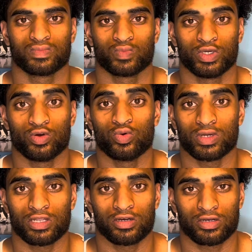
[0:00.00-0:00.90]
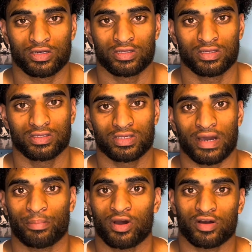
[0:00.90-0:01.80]
We all want to look good,
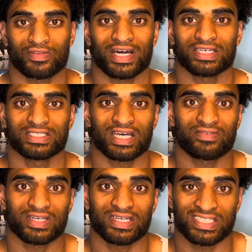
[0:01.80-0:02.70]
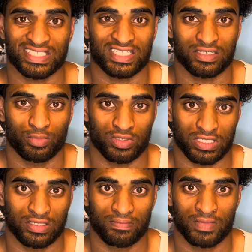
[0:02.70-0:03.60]
and part of that is having an aesthetic body.
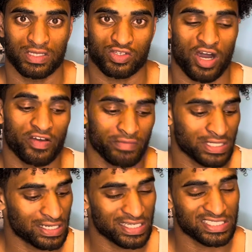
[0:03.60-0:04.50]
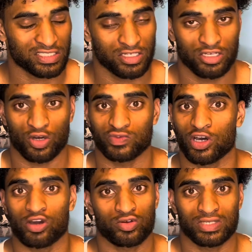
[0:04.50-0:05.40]
So I've made a list of
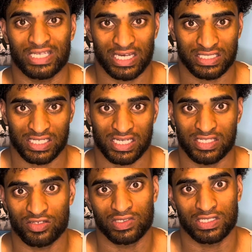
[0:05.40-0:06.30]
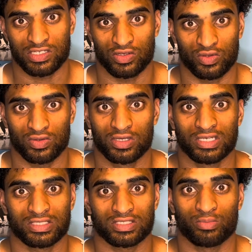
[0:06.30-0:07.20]
the only exercises you need to do
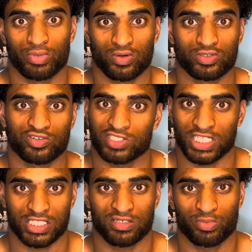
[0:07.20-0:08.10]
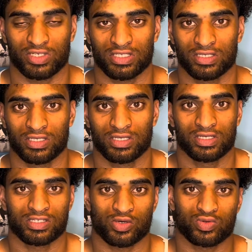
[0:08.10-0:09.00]
to build your aesthetic body.
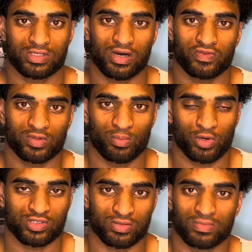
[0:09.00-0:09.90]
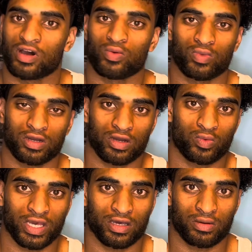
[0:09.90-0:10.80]
So we'll start from the bottom and work our
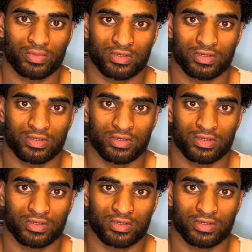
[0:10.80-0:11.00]
way up.